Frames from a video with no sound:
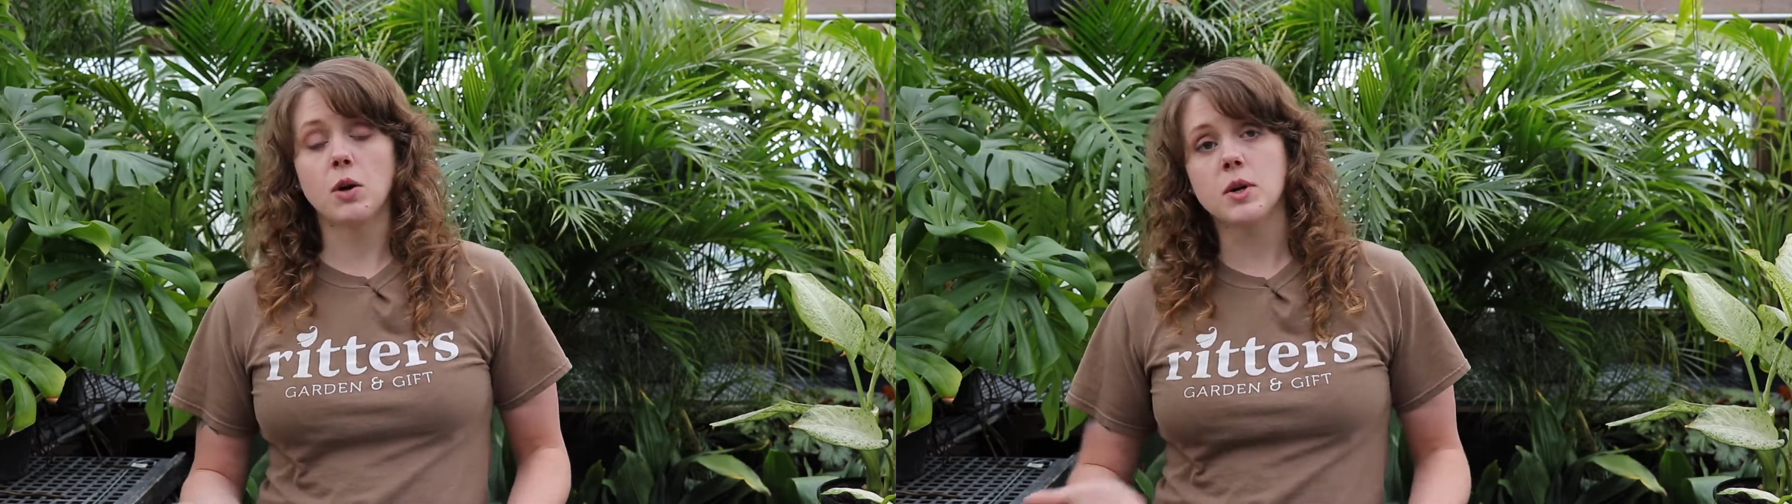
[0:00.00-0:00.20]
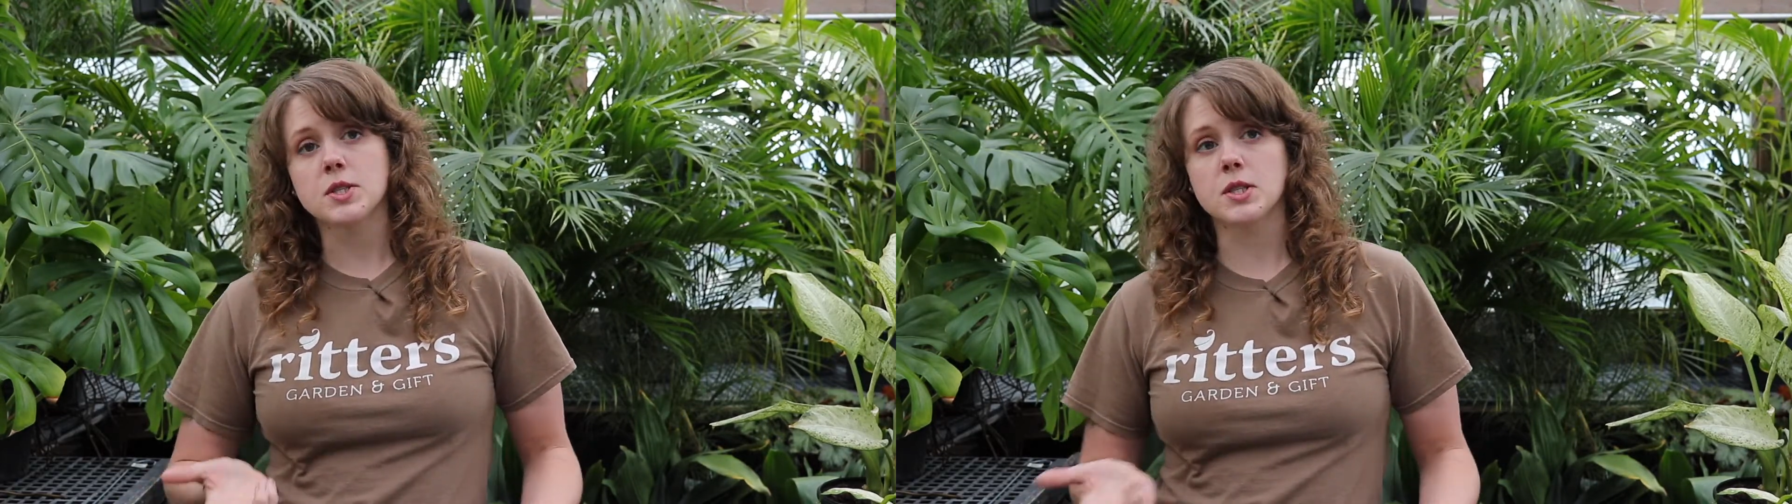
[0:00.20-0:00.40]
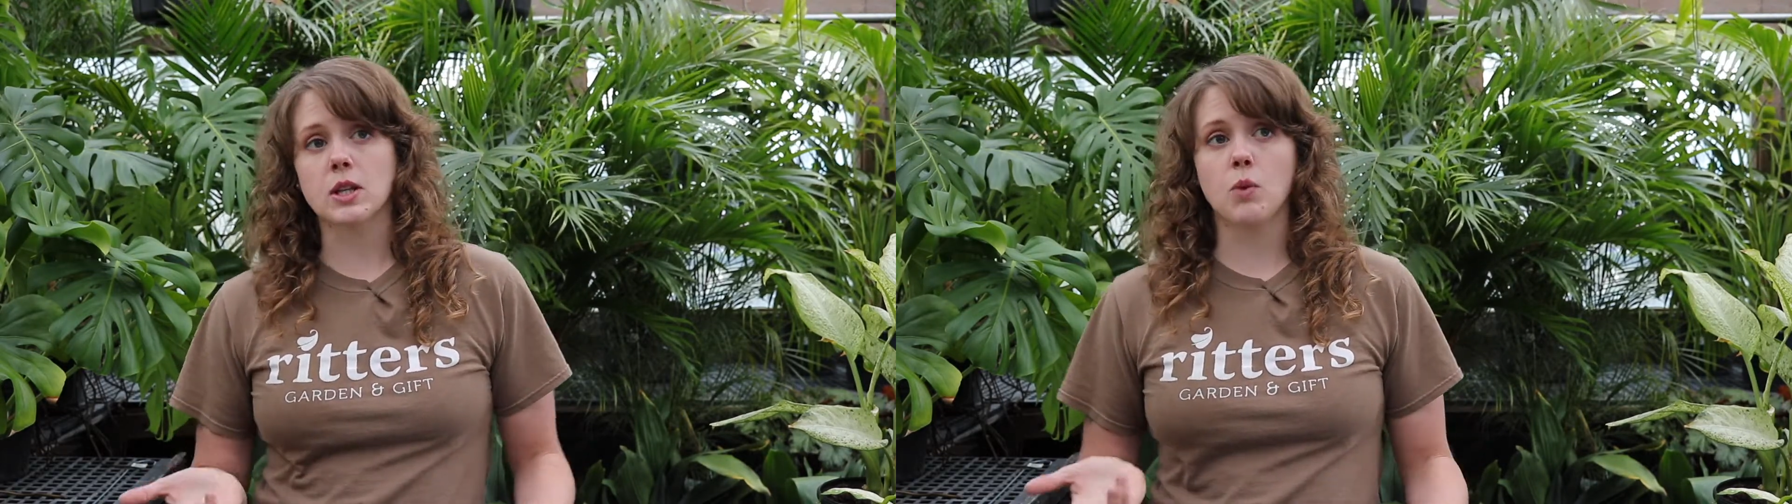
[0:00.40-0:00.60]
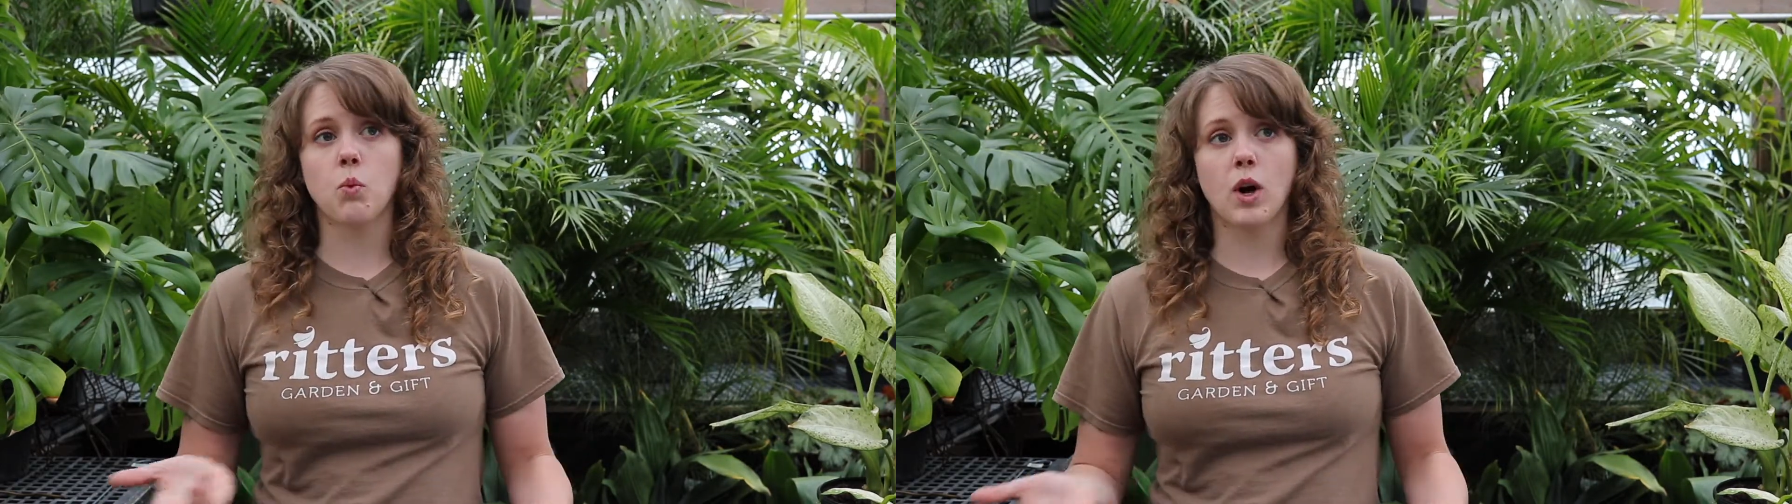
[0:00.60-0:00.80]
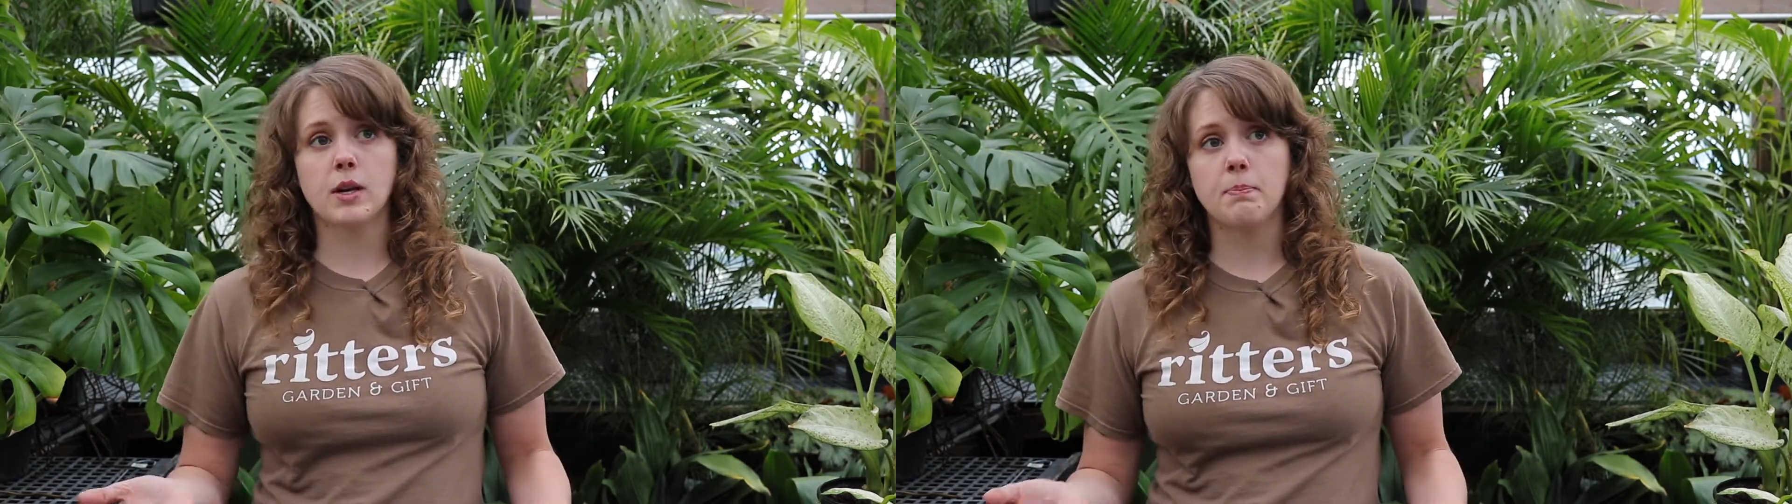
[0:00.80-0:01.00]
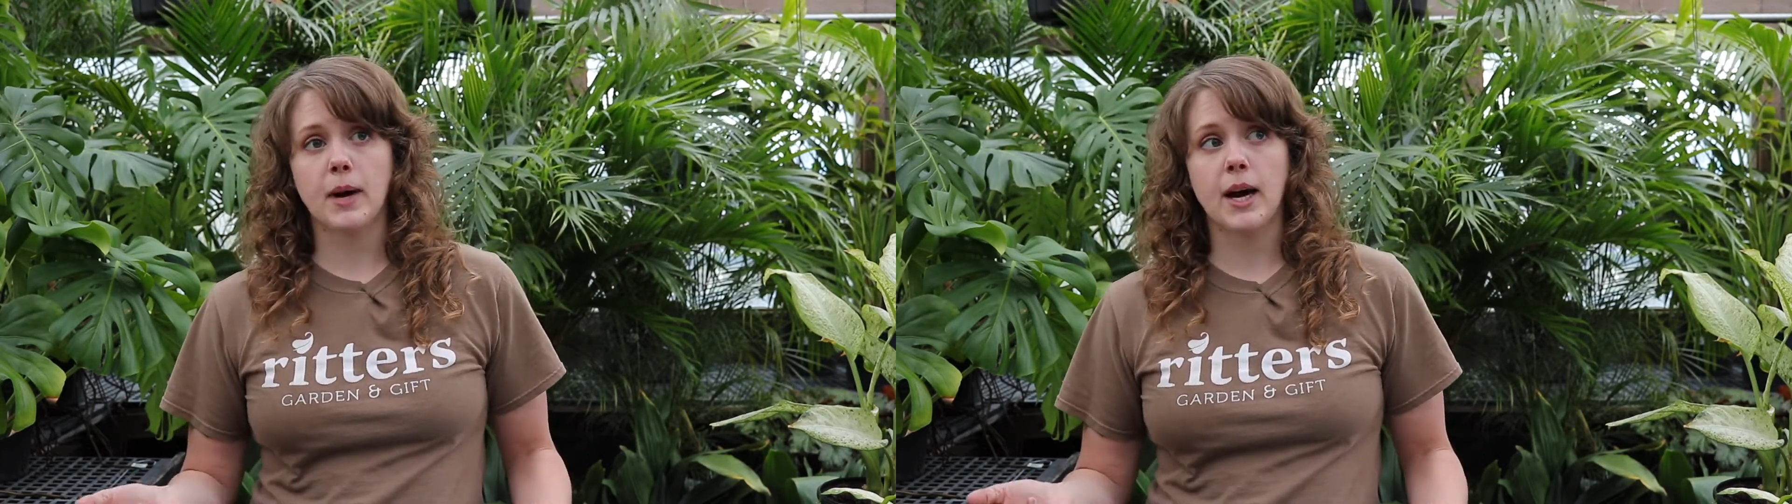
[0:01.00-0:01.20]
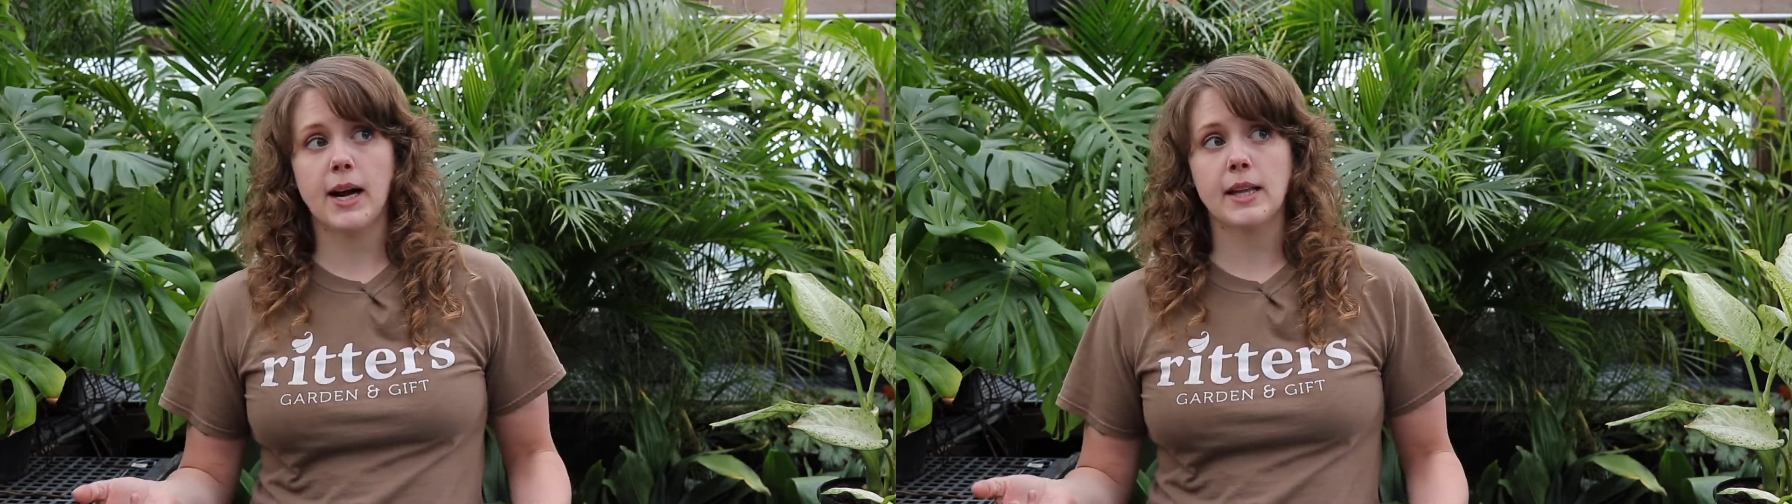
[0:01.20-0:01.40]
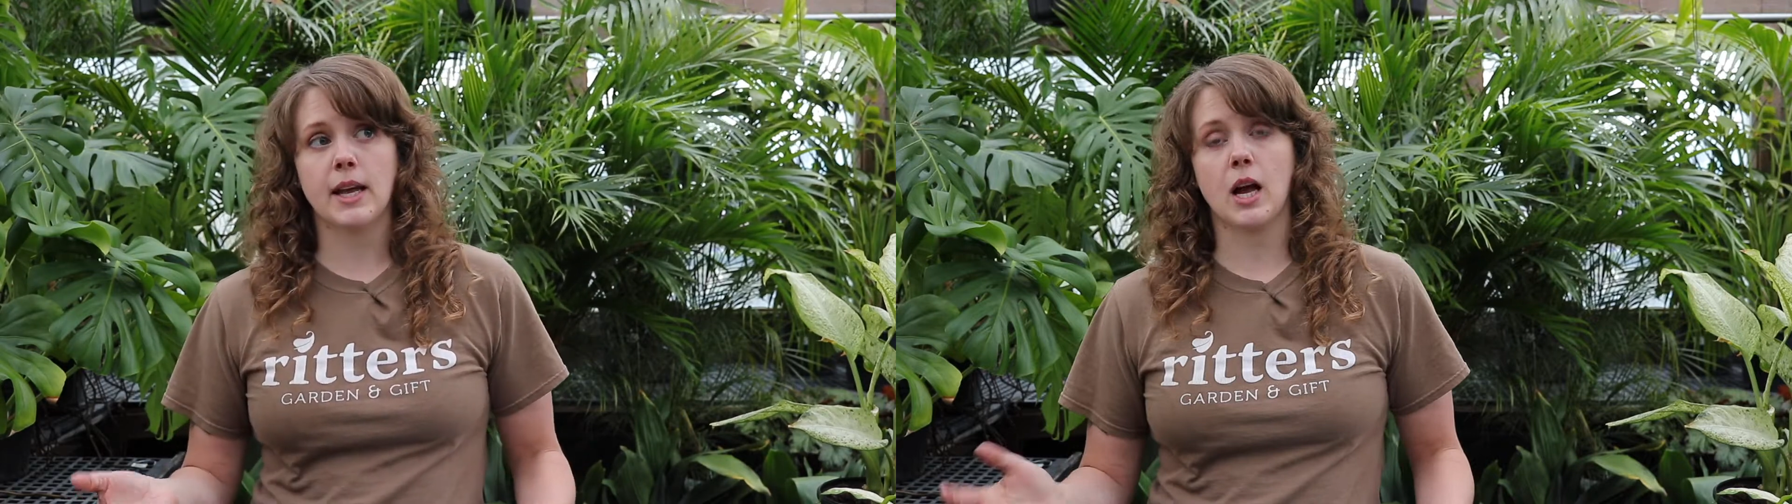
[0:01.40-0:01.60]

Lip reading: necessarily want to buy like